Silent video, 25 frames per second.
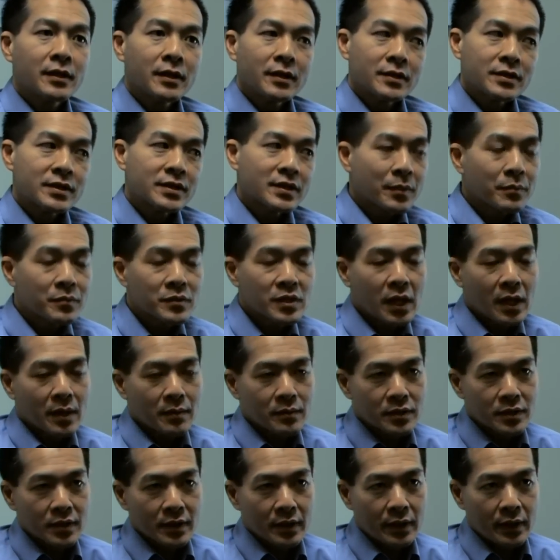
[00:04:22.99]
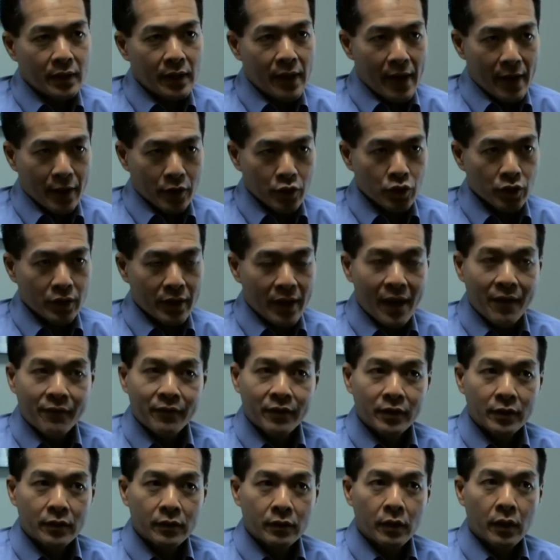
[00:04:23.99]
Sometimes they actually have
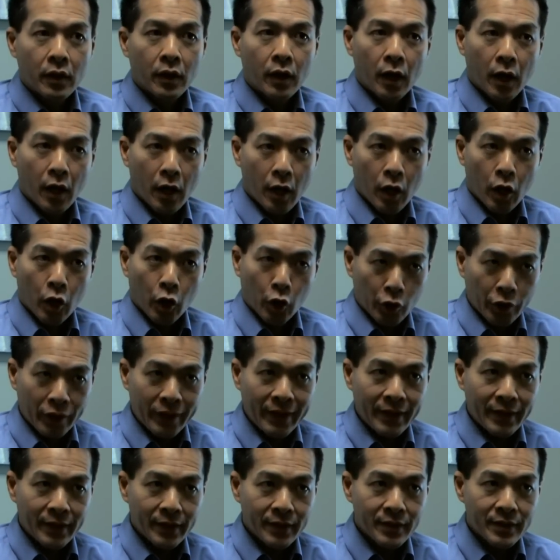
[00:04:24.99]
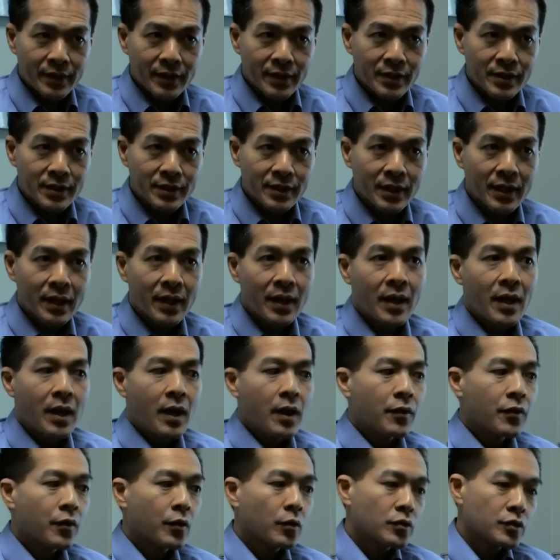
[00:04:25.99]
a herniated disc.
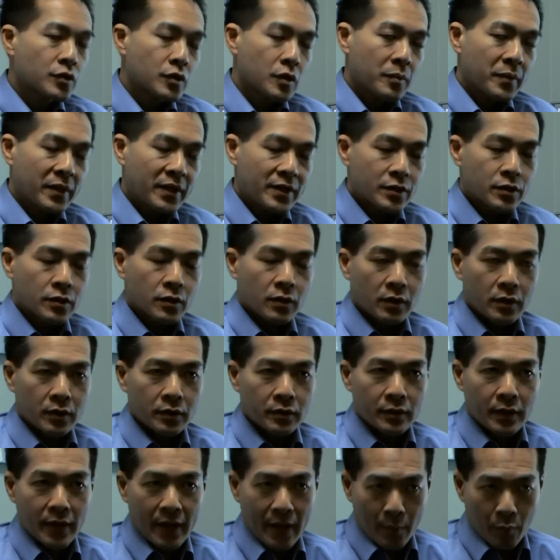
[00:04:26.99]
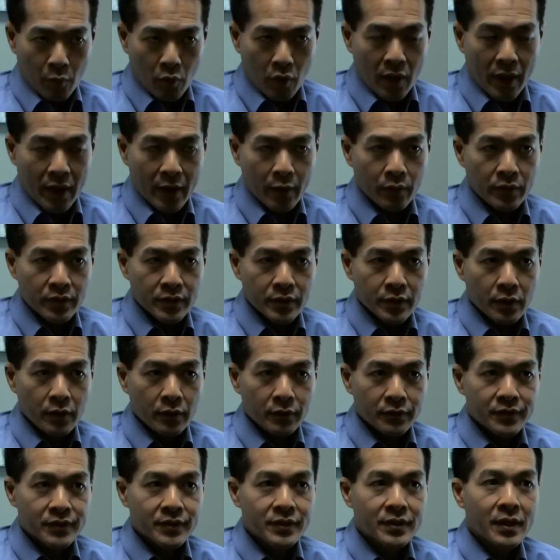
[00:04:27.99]
Those are based on MRI
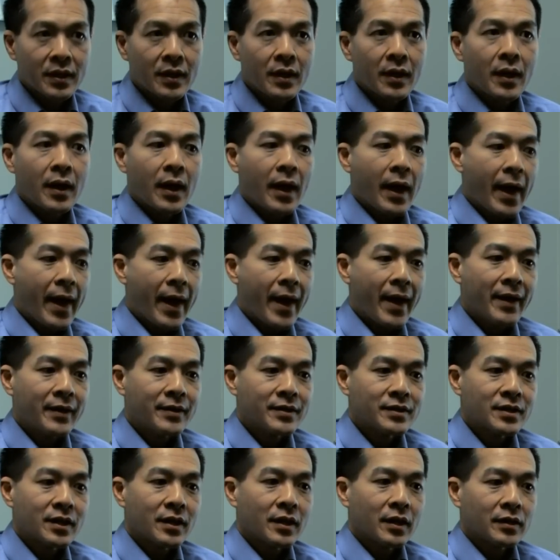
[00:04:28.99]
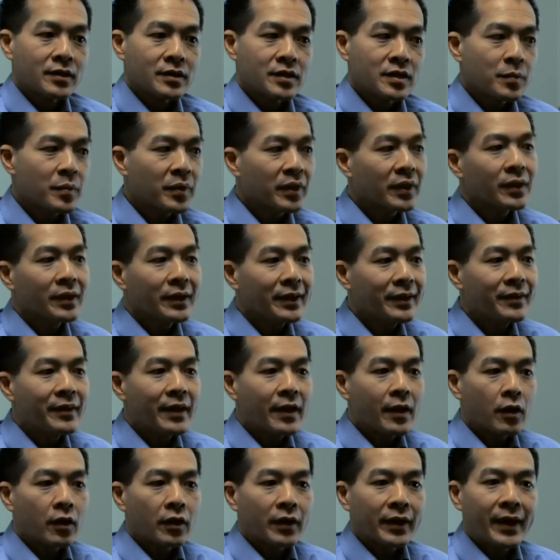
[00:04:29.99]
results. And typically they
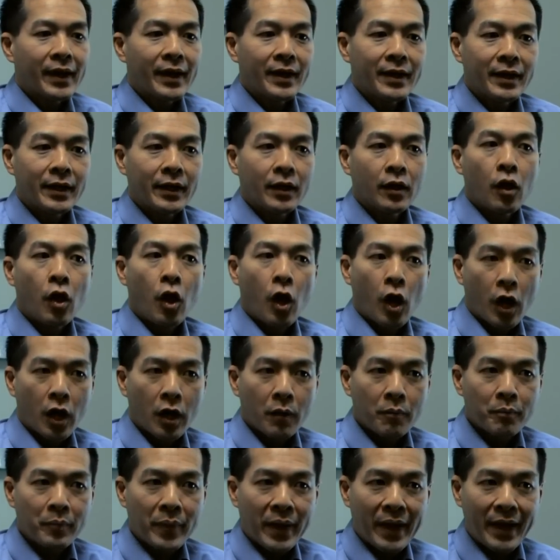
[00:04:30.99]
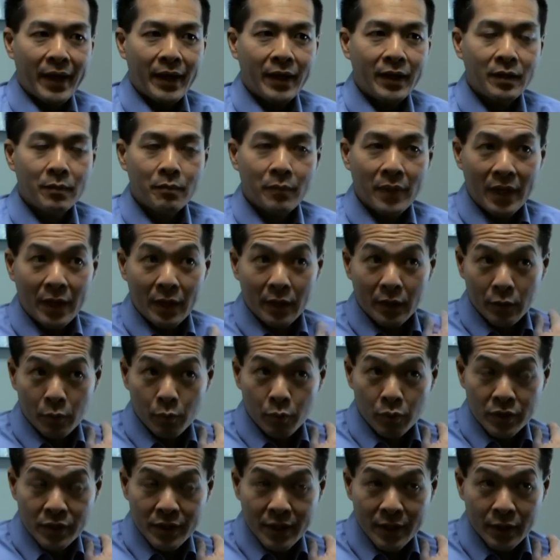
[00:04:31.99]
are getting arm pain, may
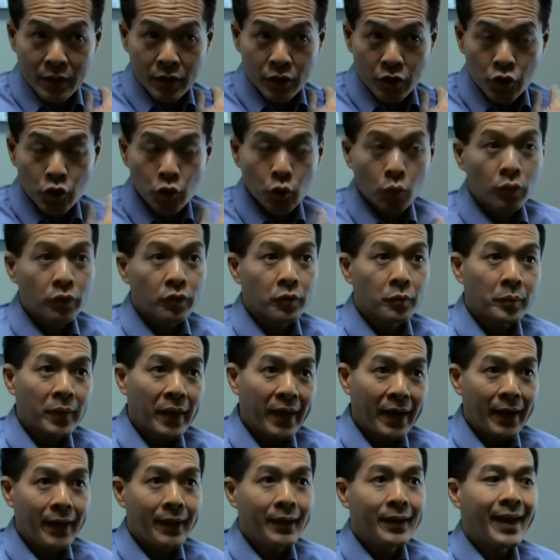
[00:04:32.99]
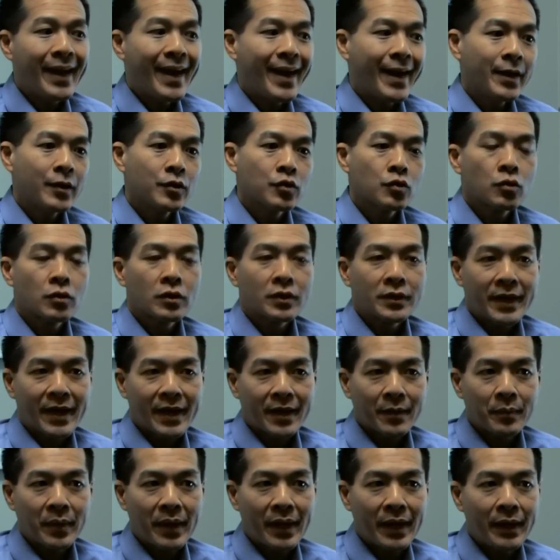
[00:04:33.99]
present as shoulder pain and or
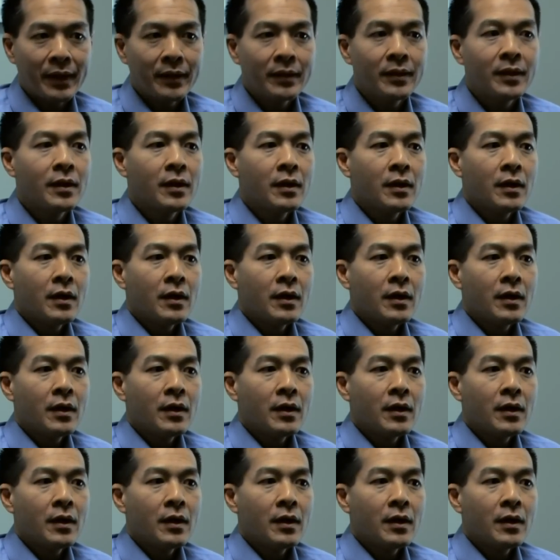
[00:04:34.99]
neck pain.